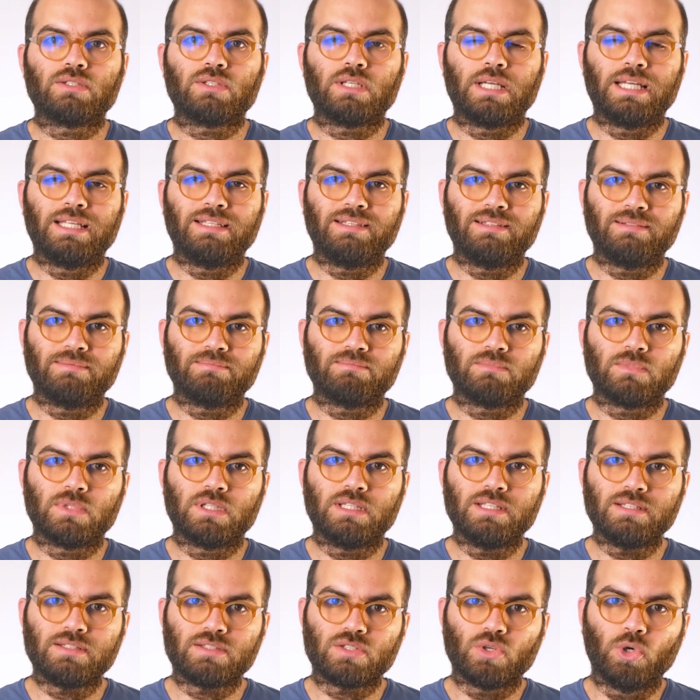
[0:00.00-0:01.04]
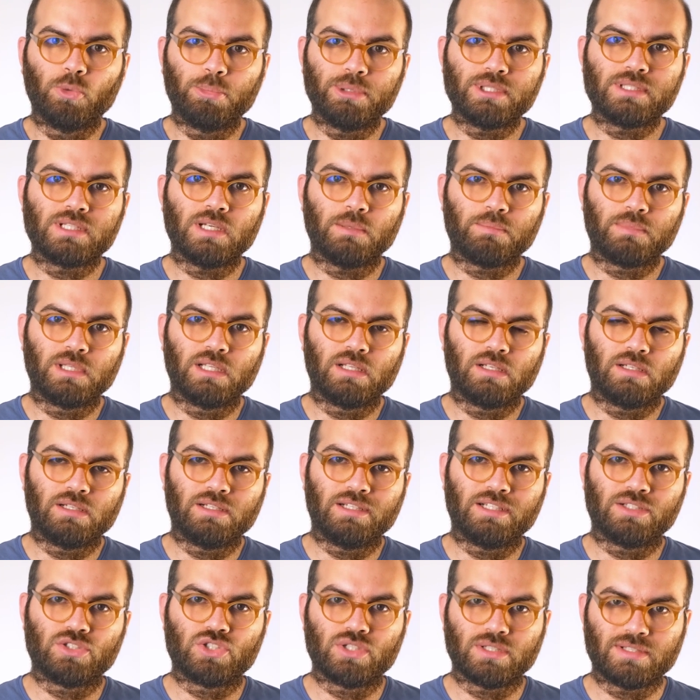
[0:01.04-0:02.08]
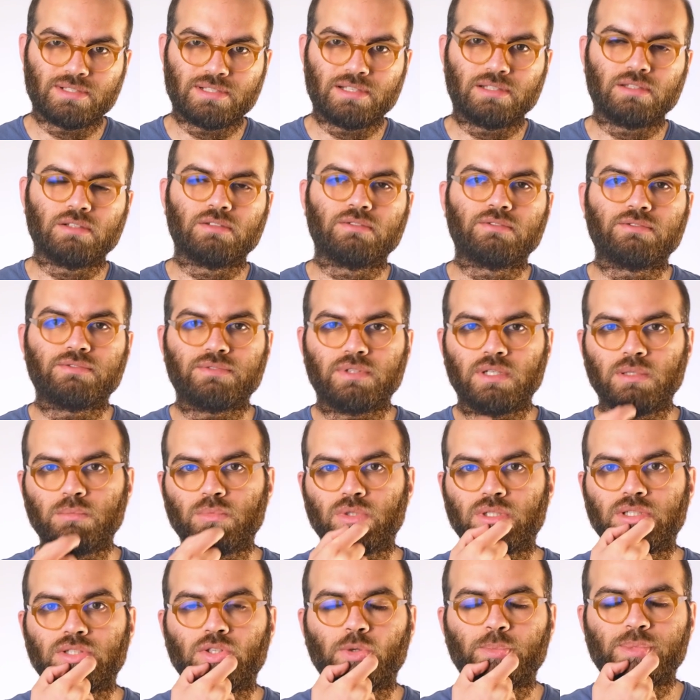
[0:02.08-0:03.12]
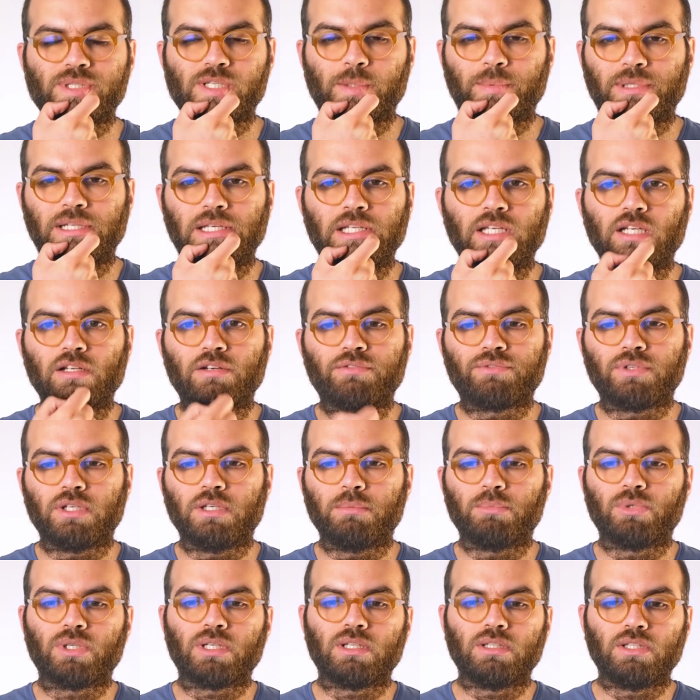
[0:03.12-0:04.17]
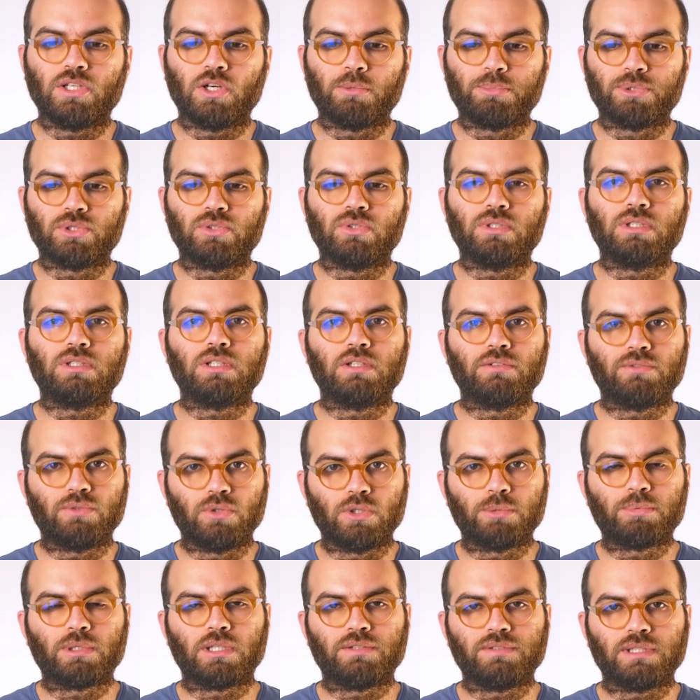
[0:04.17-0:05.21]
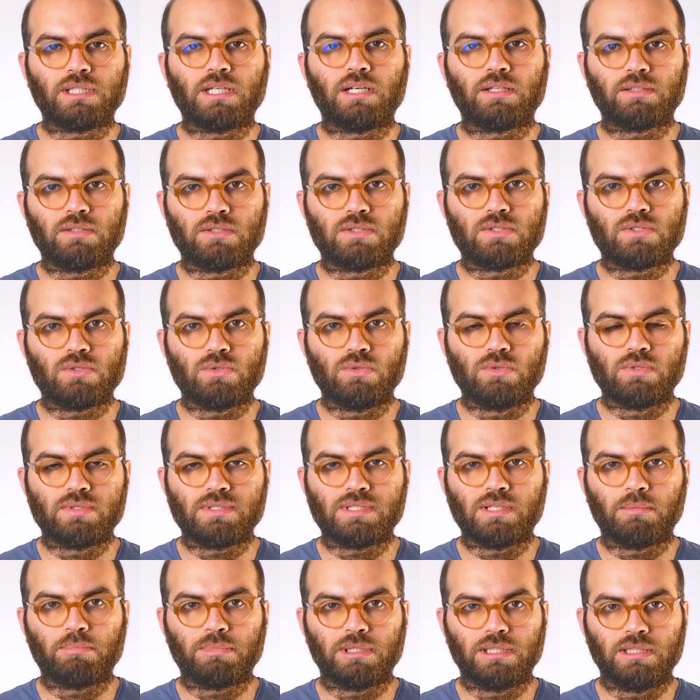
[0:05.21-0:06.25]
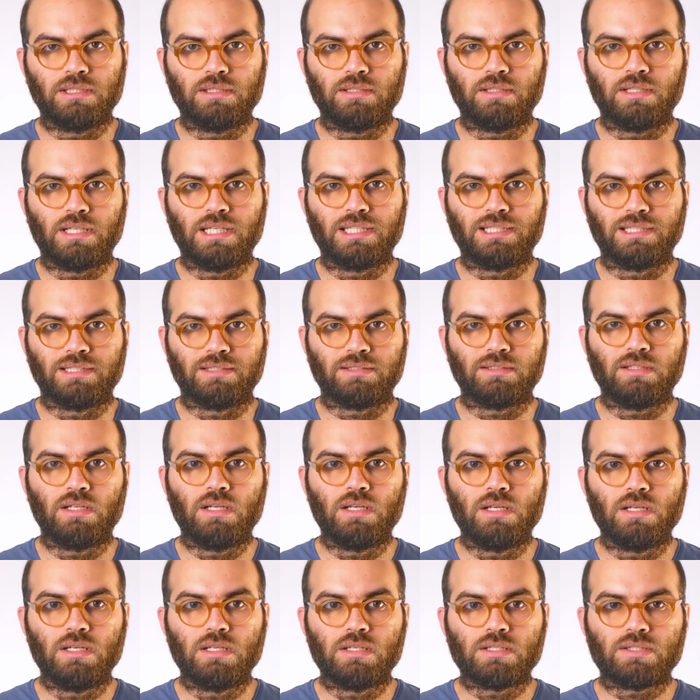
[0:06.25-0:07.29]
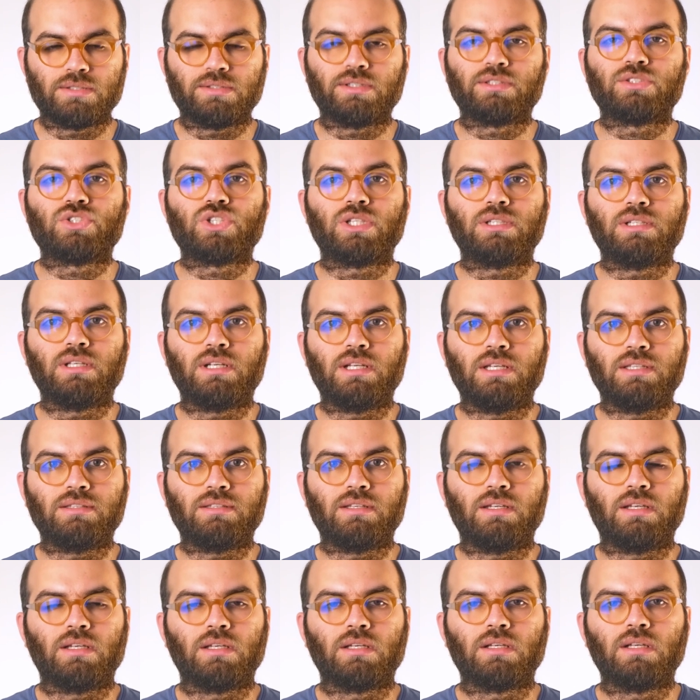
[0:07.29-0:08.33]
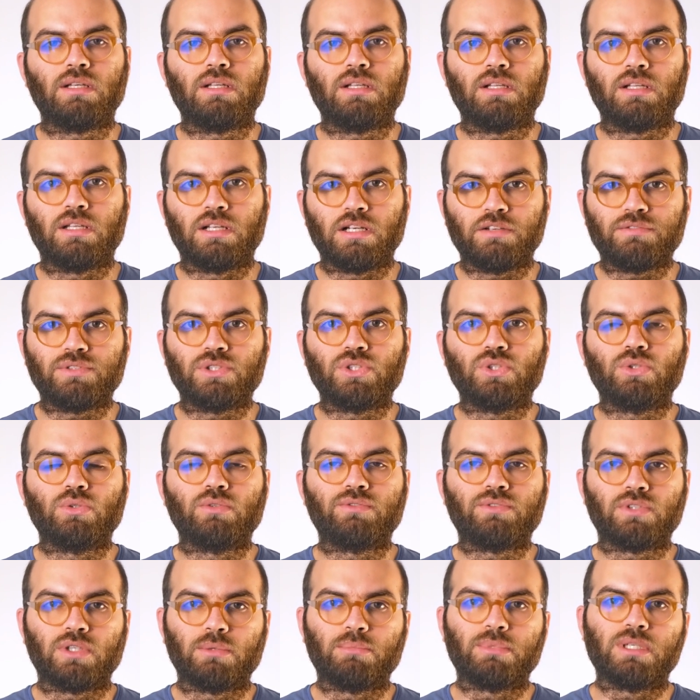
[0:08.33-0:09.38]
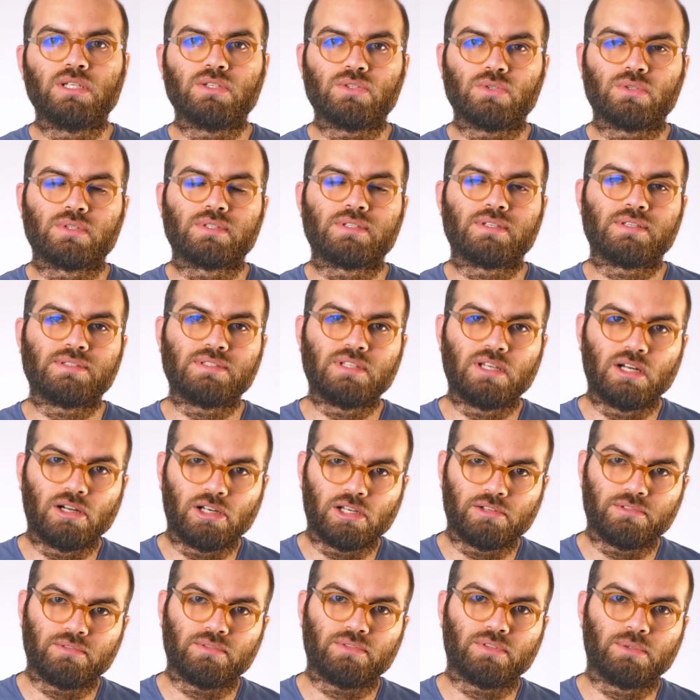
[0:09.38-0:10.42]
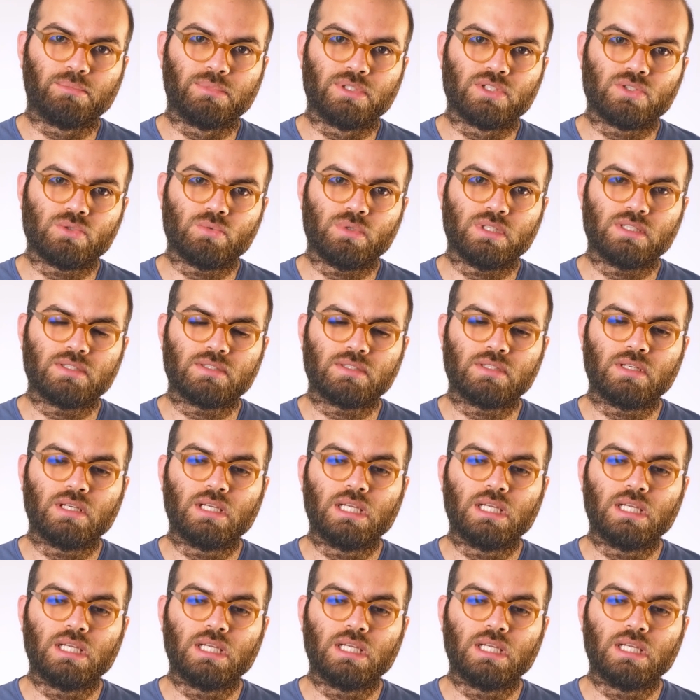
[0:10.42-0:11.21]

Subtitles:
And this opens up the legislative framework, it opens up the legal framework and the opportunity for private actors to step in and start generating revenue from resources derived from this waste.